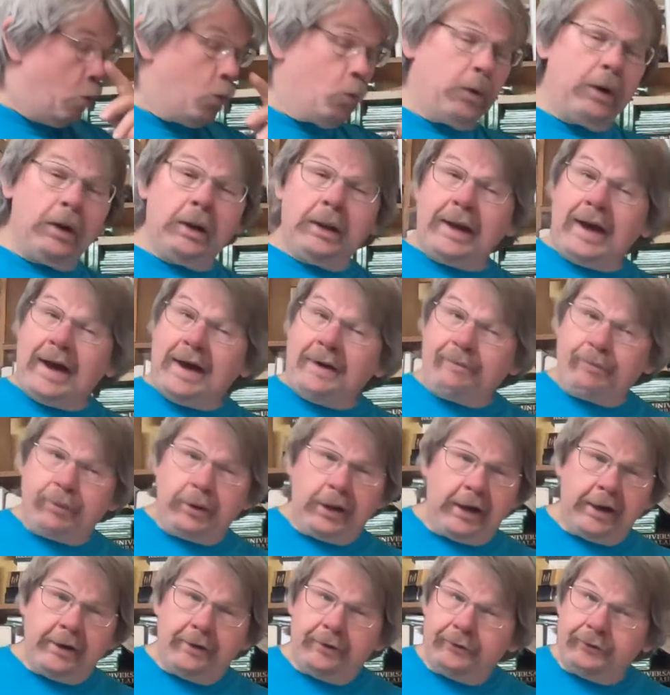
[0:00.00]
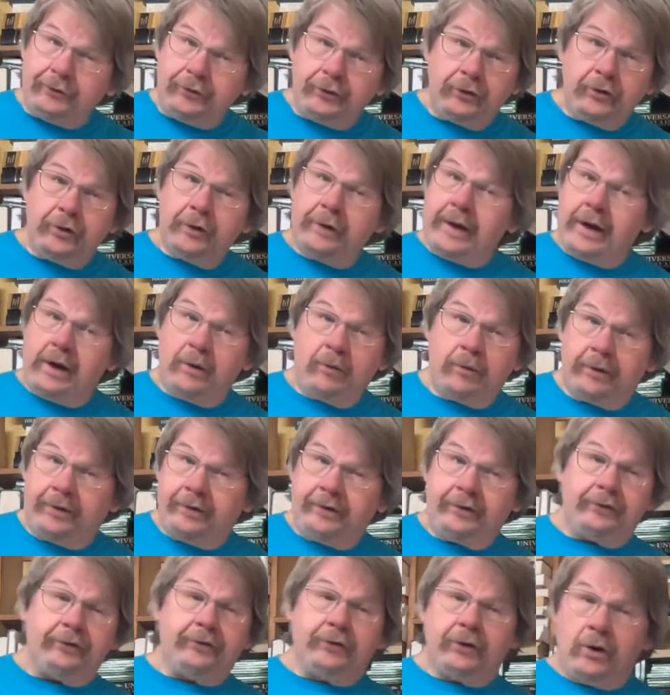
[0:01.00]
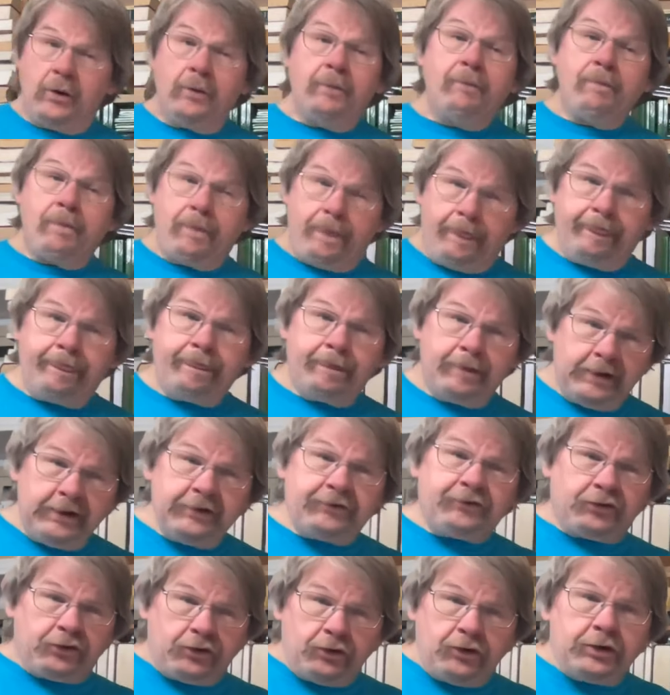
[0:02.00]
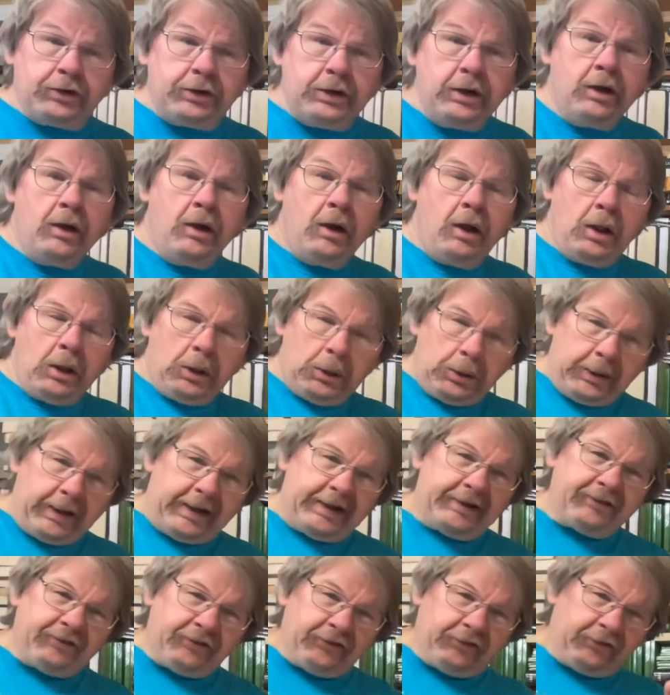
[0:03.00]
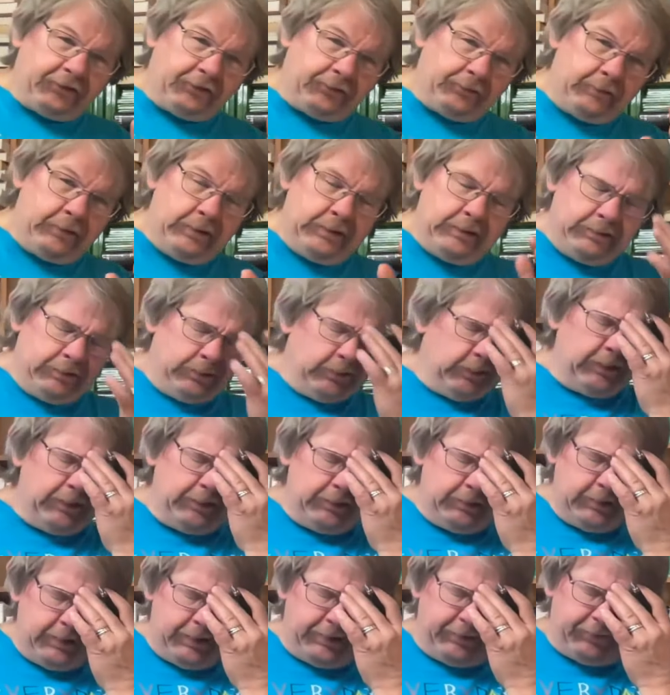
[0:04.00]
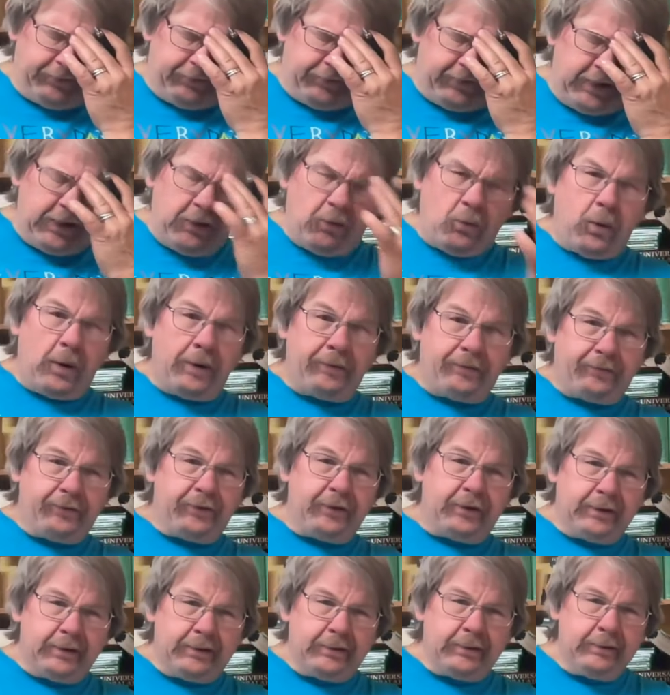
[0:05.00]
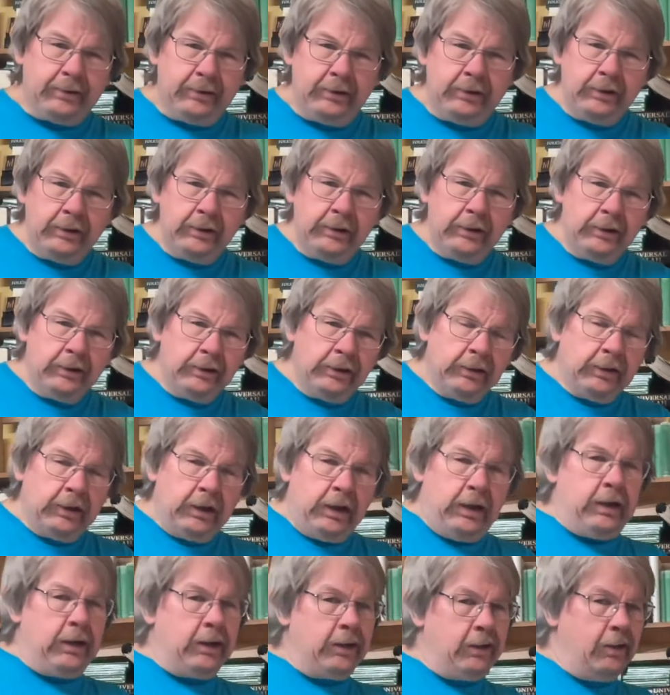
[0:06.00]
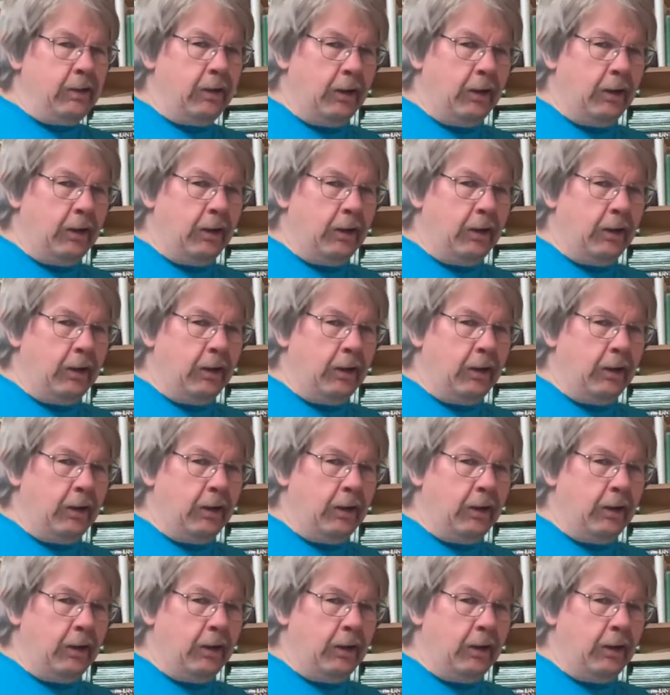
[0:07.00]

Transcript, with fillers: We'll have players who do that with us, so it's good. Let's let's see what the. Huh,